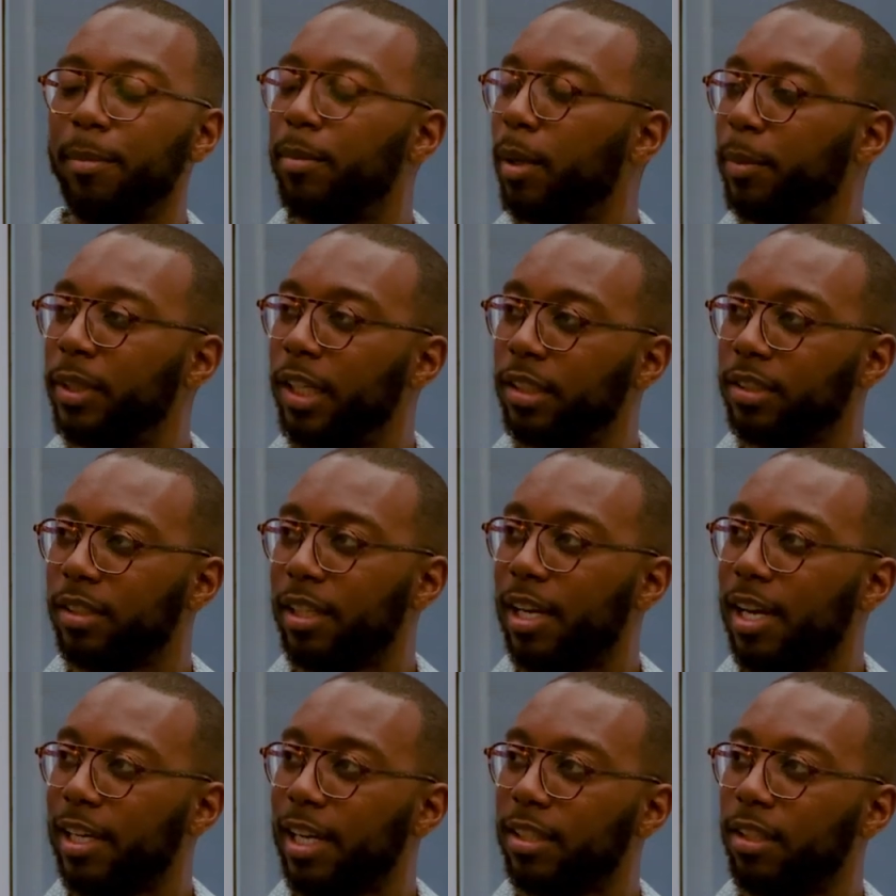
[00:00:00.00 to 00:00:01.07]
but because of that,
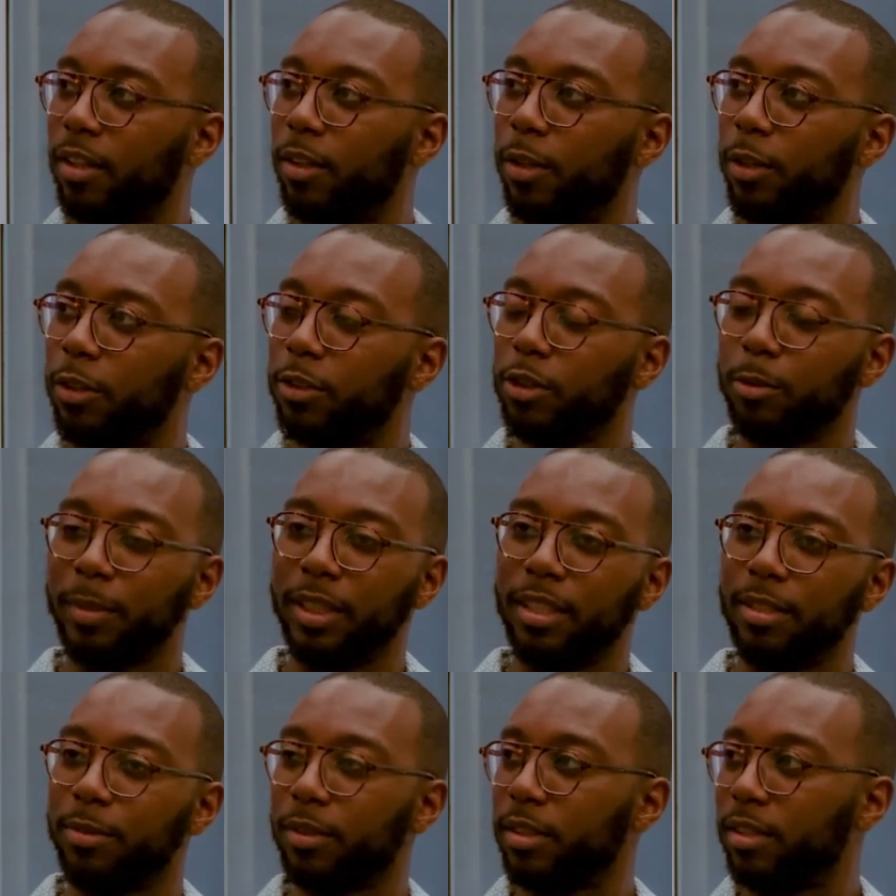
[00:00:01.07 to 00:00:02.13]
I got to learn so many
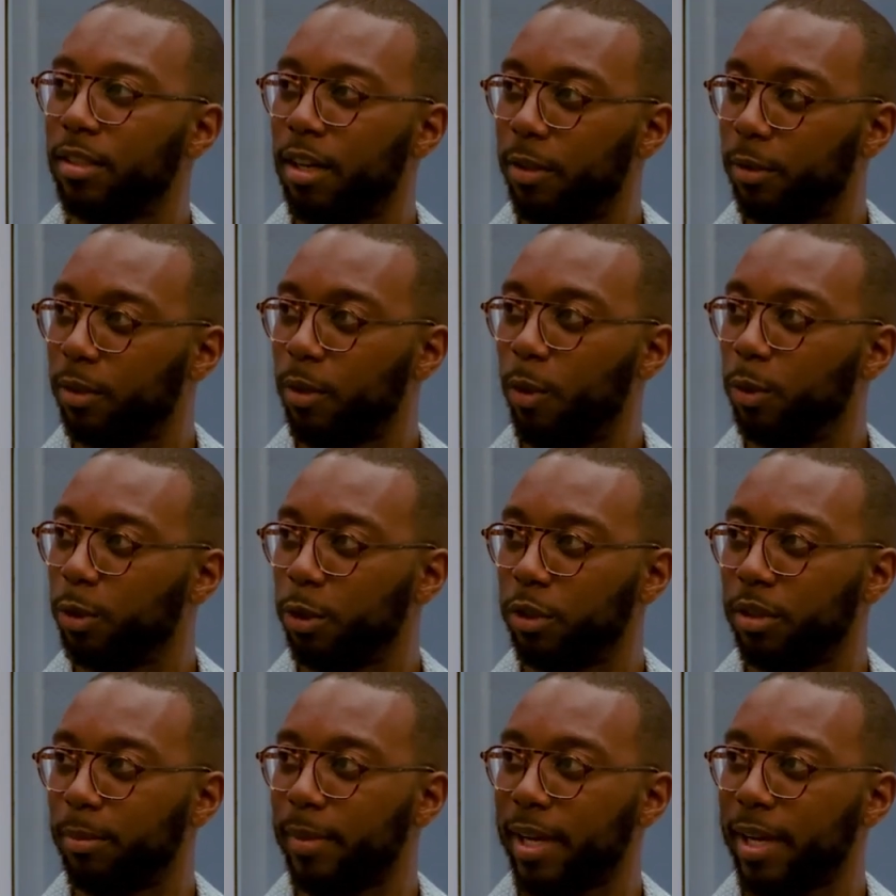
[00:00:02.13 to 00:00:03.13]
different other cultures and